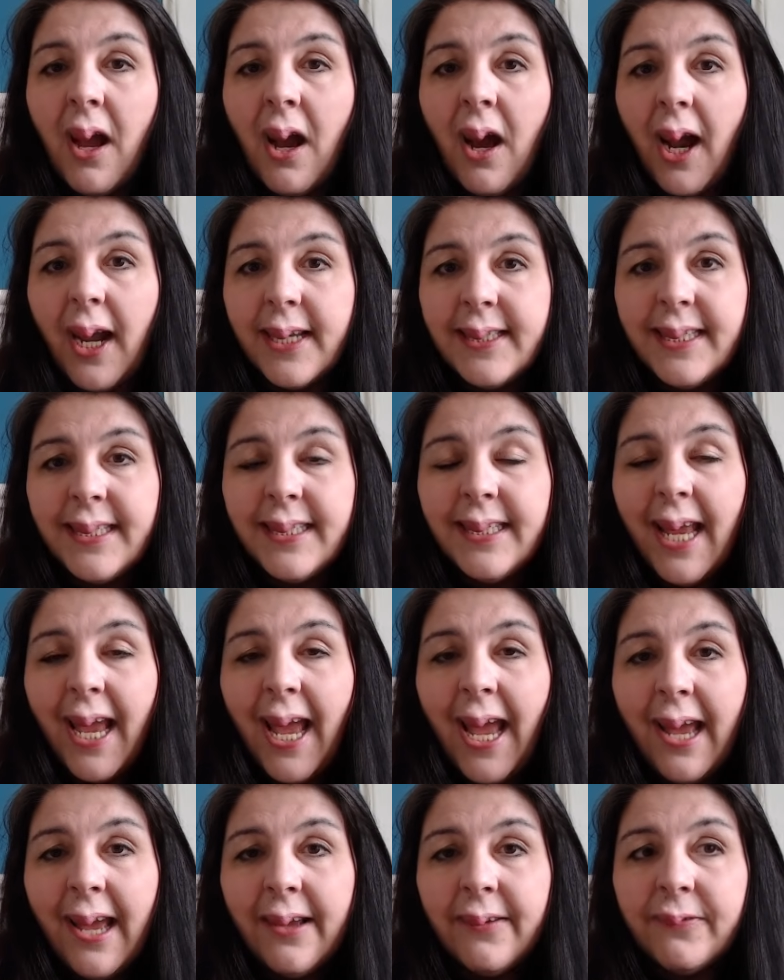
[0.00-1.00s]
I didn't
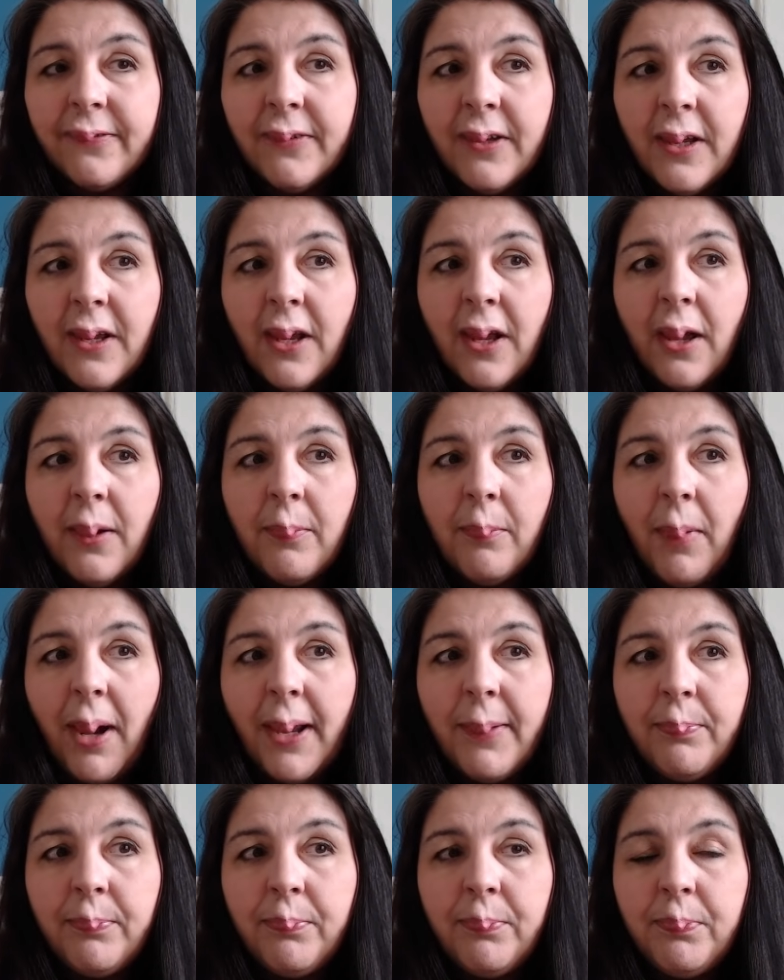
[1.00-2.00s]
have
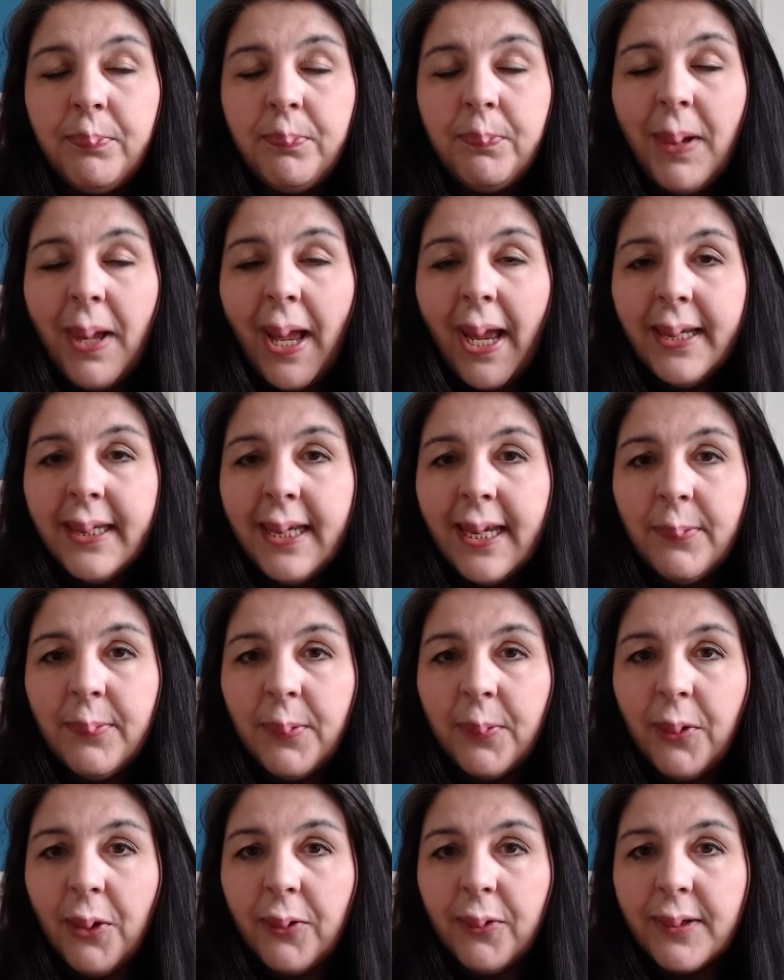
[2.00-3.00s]
my Pattern Keeper
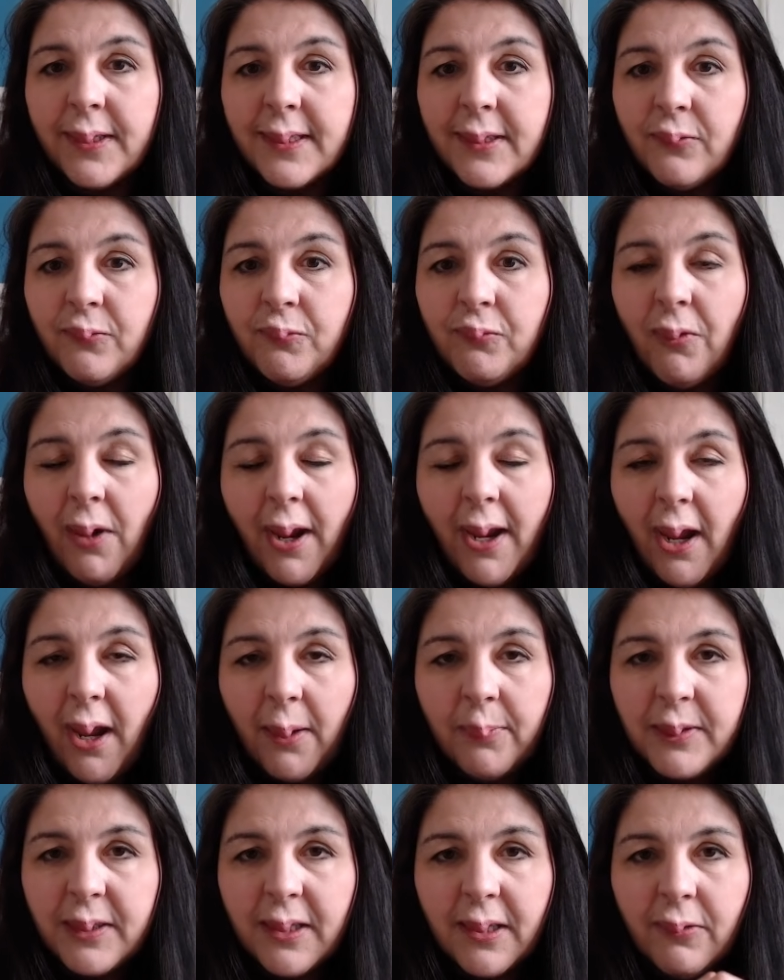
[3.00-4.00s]
progress right
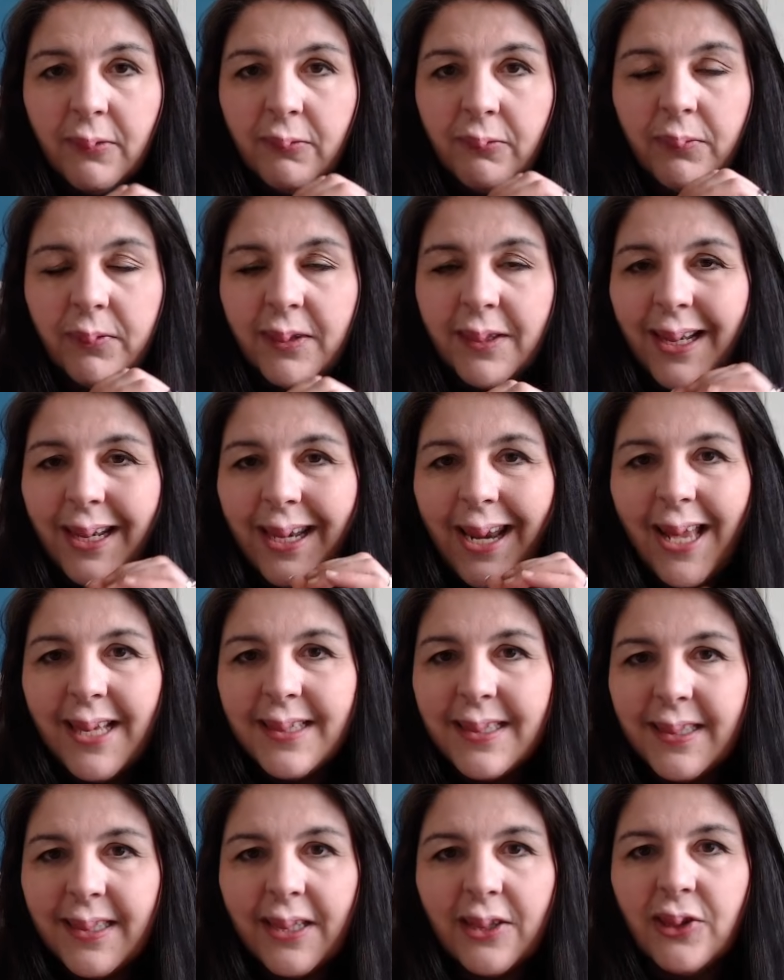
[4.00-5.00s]
up to the
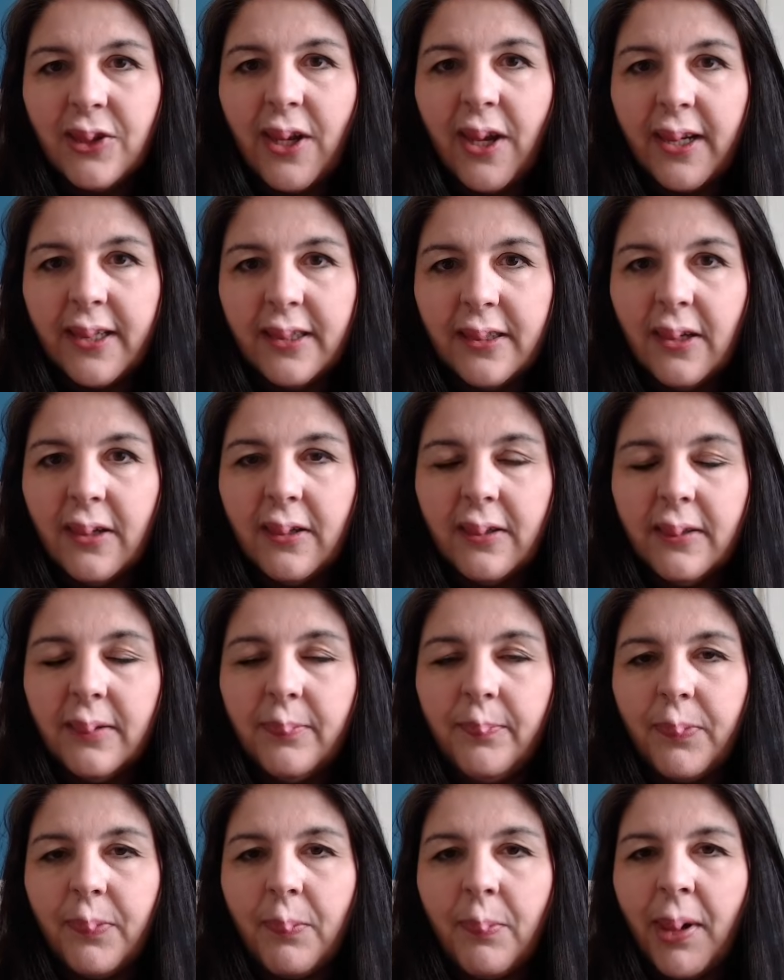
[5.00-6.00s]
last stitch that I'd done,
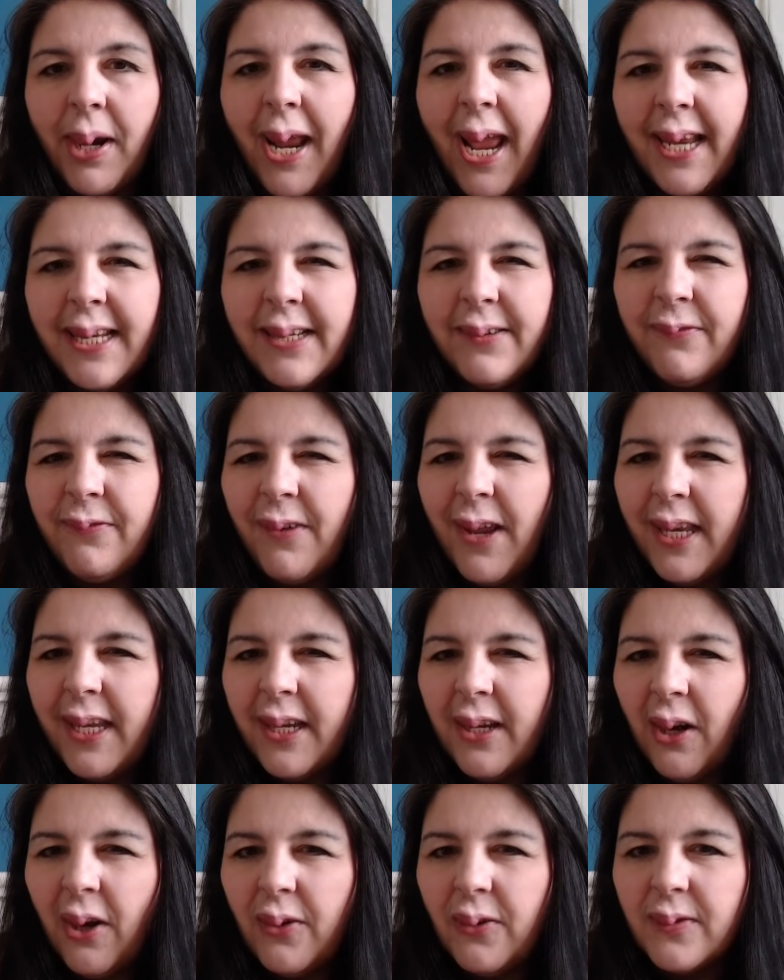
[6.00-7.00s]
but I had it fairly
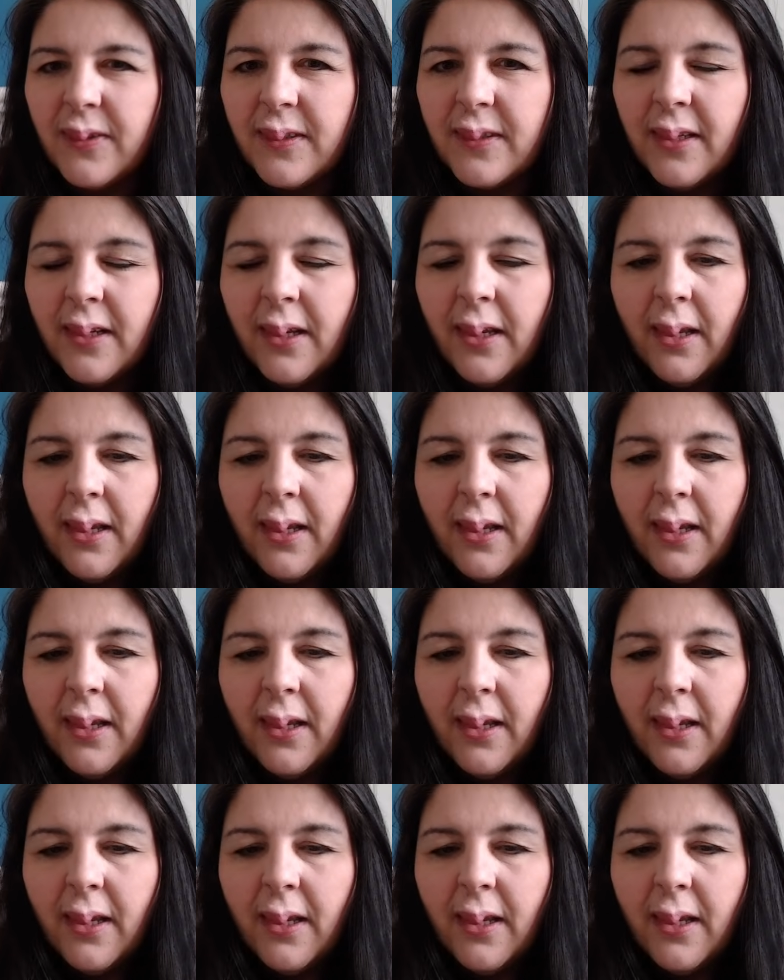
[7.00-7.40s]
close.